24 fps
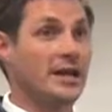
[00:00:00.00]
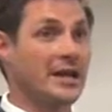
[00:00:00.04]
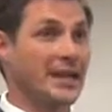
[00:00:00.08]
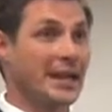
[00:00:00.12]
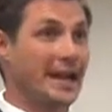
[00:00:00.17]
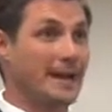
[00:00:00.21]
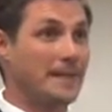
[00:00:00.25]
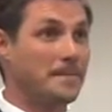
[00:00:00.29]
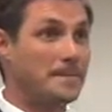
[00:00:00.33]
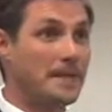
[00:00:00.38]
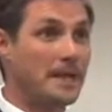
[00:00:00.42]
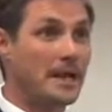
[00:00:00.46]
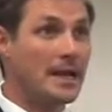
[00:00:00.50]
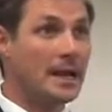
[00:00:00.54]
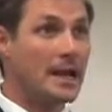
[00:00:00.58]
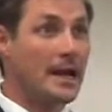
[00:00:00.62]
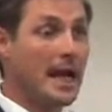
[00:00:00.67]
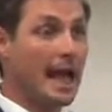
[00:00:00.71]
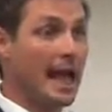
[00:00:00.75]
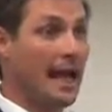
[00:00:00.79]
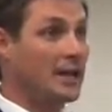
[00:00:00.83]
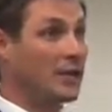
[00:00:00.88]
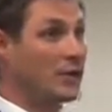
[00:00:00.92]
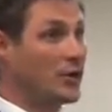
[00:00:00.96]
again
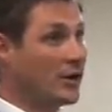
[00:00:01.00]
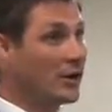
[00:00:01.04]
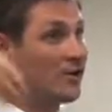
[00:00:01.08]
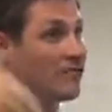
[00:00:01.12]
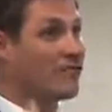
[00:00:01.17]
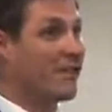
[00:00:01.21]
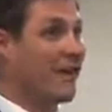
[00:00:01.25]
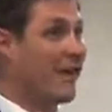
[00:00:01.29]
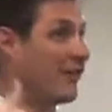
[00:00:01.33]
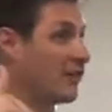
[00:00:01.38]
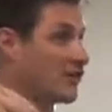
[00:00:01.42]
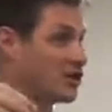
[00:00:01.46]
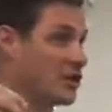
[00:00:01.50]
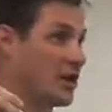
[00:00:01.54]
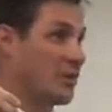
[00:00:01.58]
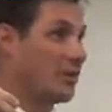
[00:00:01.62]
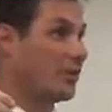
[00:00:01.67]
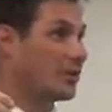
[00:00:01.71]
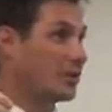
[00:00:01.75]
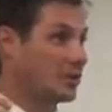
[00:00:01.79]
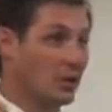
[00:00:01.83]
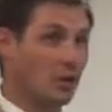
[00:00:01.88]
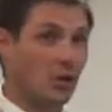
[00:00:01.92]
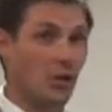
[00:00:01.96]
and you're in fellowship
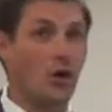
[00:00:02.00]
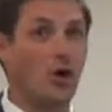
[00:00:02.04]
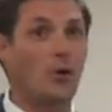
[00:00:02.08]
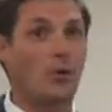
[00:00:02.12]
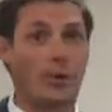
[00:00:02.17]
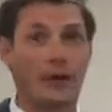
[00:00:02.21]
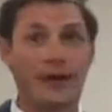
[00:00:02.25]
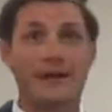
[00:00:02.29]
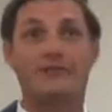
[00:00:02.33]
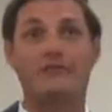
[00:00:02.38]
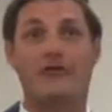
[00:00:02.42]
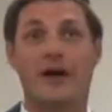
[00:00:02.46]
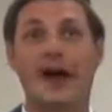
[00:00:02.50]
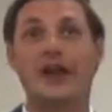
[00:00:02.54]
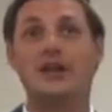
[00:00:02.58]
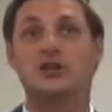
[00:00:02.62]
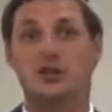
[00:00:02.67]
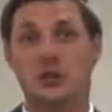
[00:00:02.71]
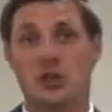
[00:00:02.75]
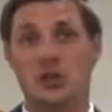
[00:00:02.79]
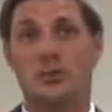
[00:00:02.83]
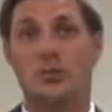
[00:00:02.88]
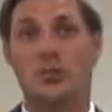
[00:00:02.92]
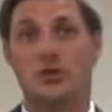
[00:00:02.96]
with the Lord, we
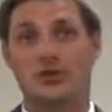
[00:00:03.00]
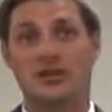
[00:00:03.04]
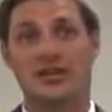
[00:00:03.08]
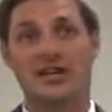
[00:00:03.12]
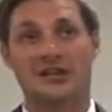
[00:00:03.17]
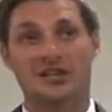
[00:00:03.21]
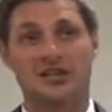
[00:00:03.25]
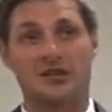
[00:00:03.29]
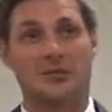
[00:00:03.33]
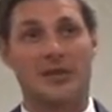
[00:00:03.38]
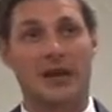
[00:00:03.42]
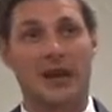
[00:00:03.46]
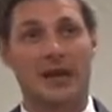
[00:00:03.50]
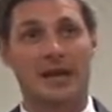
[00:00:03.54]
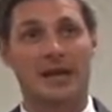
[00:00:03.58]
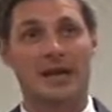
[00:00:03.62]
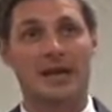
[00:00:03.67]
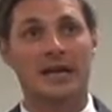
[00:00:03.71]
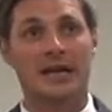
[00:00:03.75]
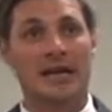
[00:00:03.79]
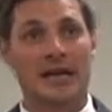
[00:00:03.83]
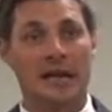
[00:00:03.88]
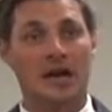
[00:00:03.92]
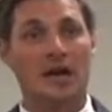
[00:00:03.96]
invite you to participate
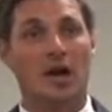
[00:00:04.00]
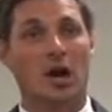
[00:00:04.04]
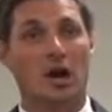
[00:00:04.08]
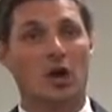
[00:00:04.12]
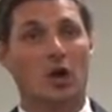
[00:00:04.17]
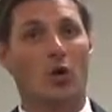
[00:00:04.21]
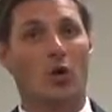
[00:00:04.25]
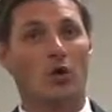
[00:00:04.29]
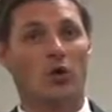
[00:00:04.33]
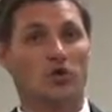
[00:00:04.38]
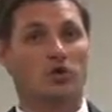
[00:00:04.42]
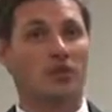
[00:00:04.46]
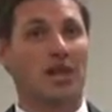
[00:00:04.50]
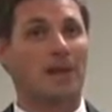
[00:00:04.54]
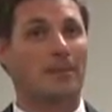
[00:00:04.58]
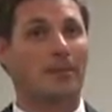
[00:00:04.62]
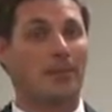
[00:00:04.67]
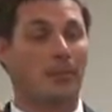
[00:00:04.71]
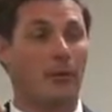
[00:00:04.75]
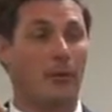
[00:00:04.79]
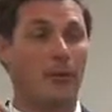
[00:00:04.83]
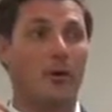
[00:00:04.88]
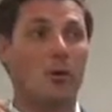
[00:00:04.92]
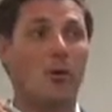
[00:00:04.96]
in our Lord's
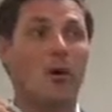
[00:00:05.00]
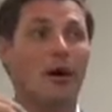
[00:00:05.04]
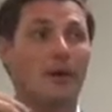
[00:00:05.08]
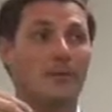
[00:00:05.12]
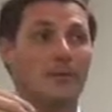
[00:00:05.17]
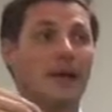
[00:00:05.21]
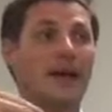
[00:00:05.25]
Supper. But we want to